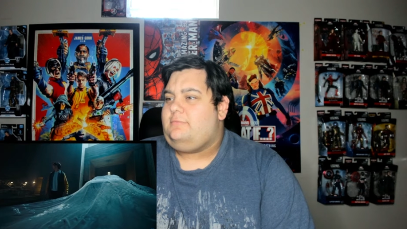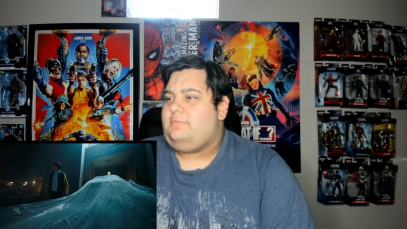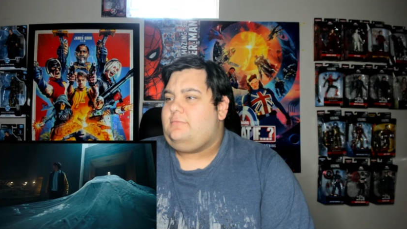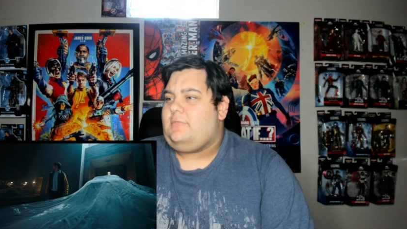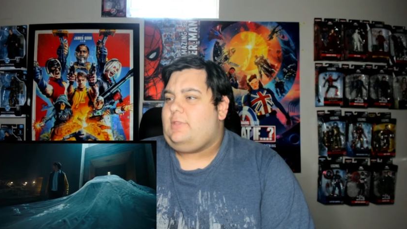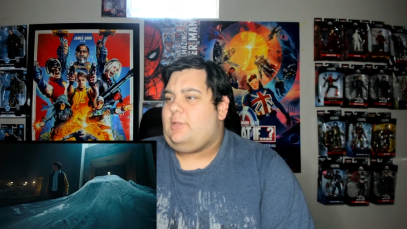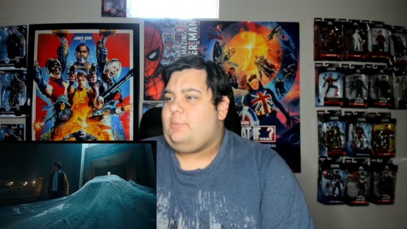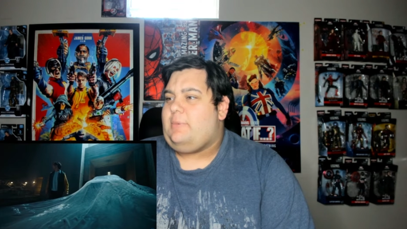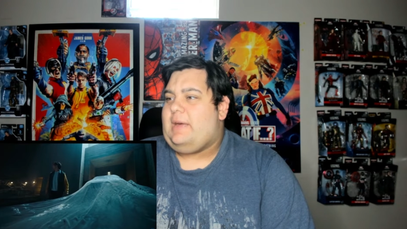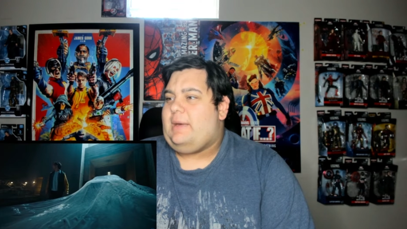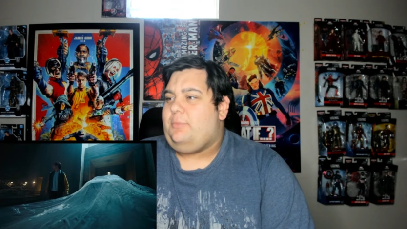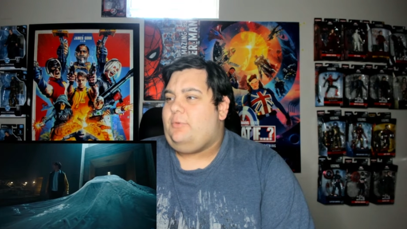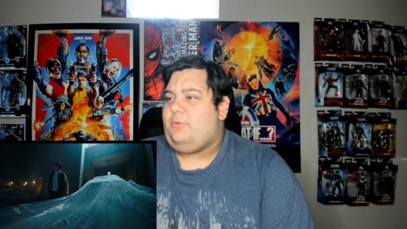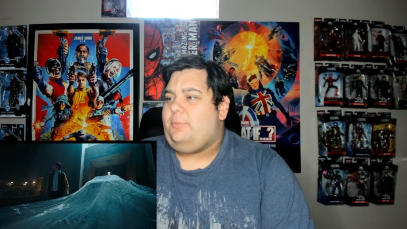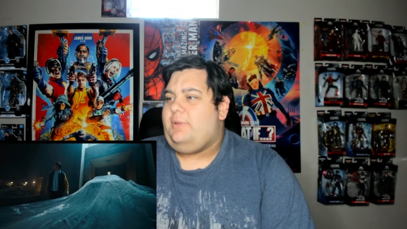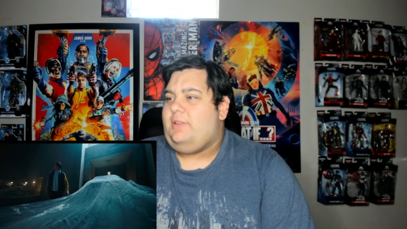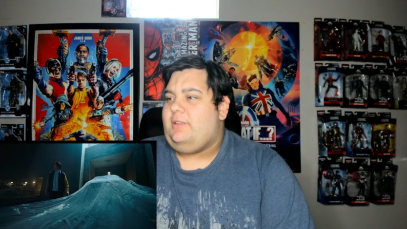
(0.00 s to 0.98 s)
The
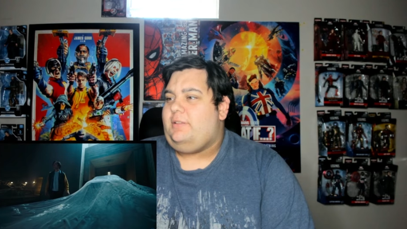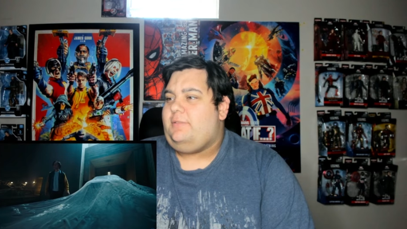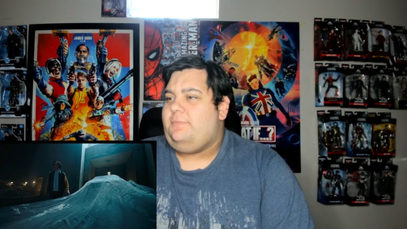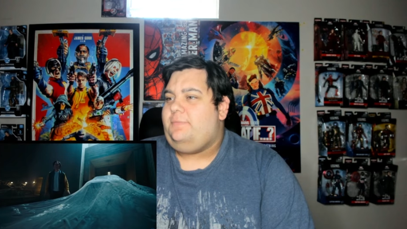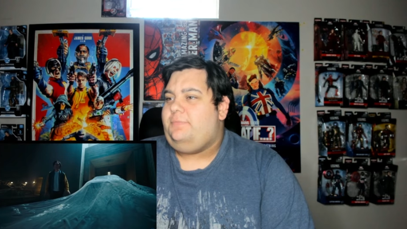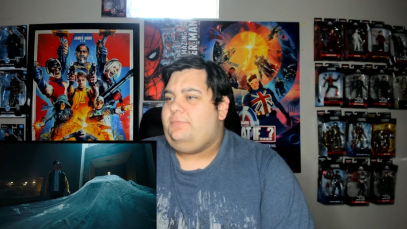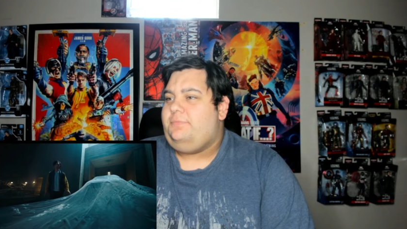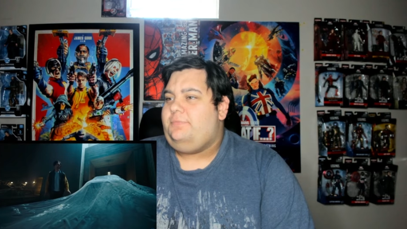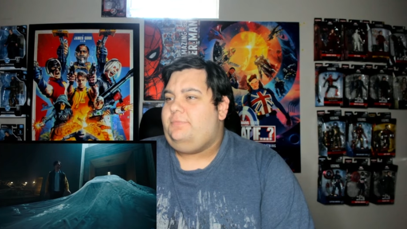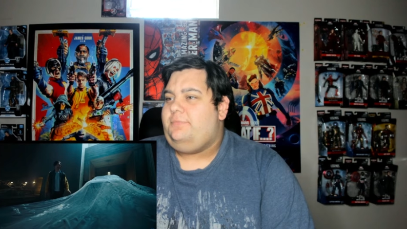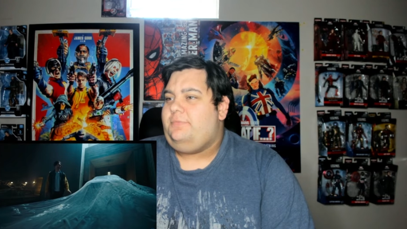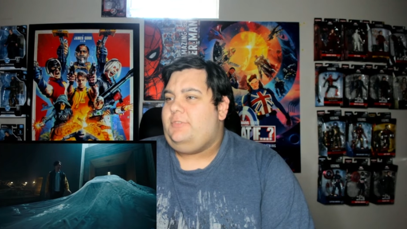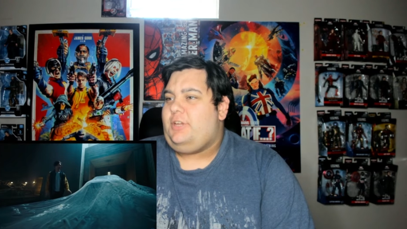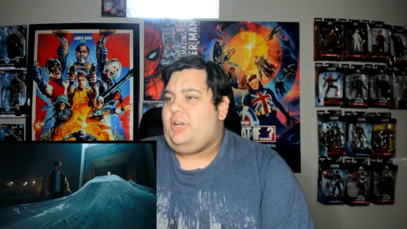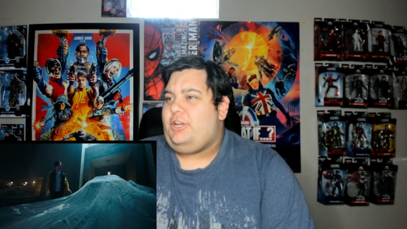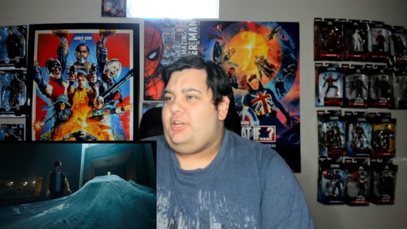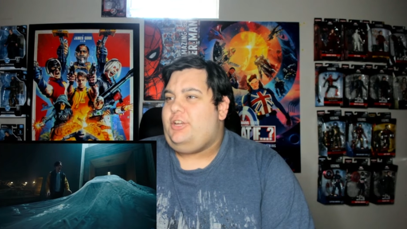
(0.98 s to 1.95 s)
Batmobile.
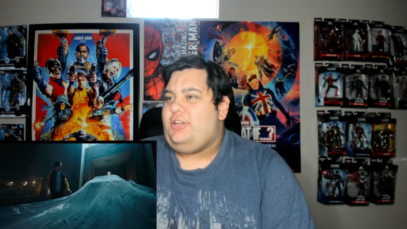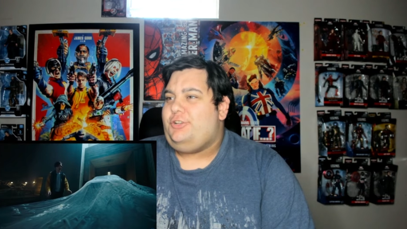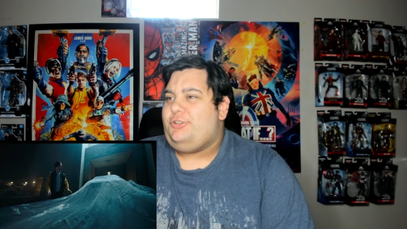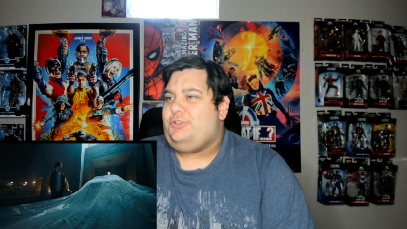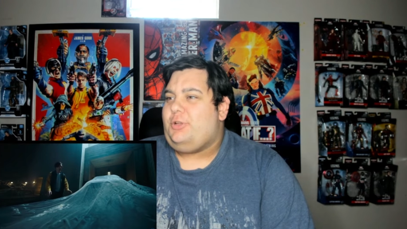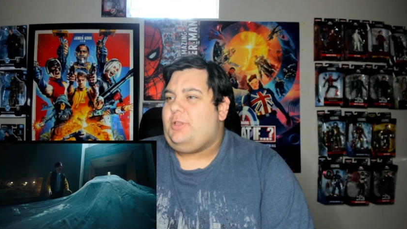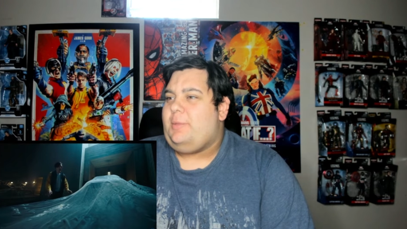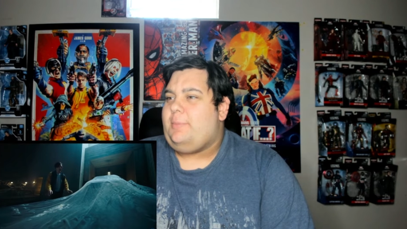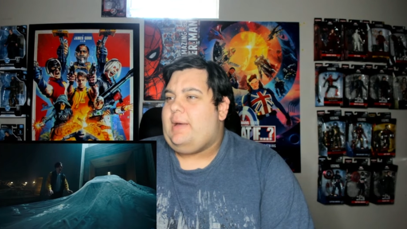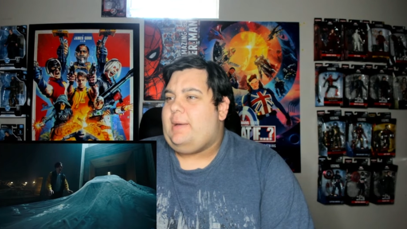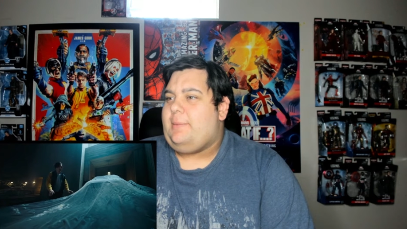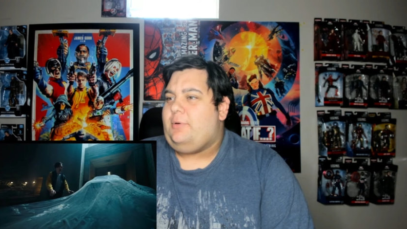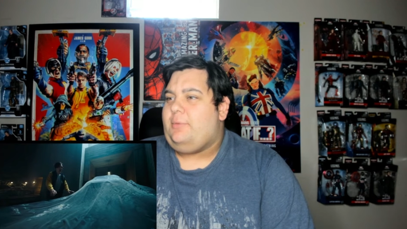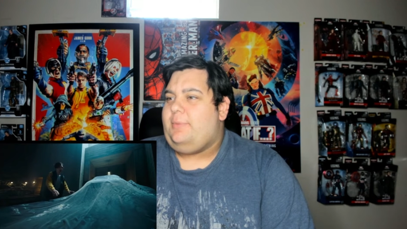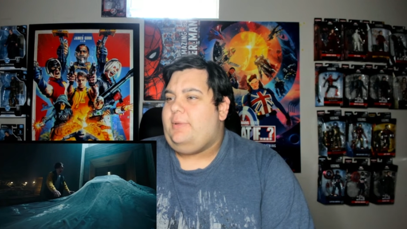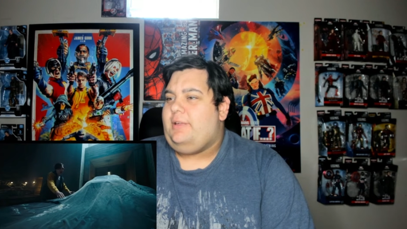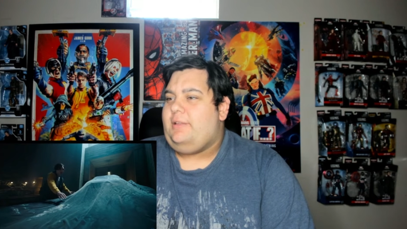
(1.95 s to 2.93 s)
Are you going to show the
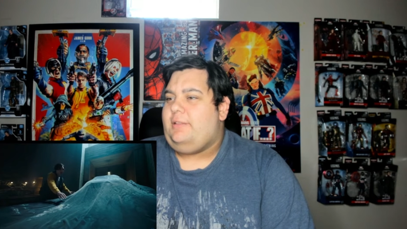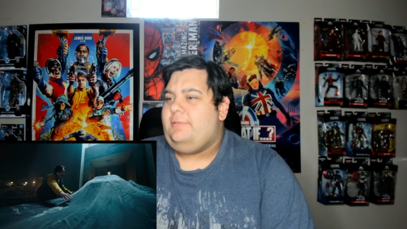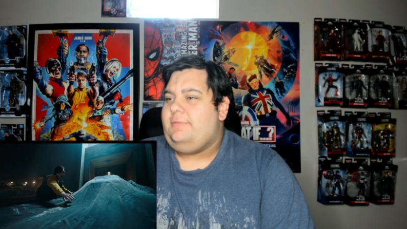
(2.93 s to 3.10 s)
Batmobile?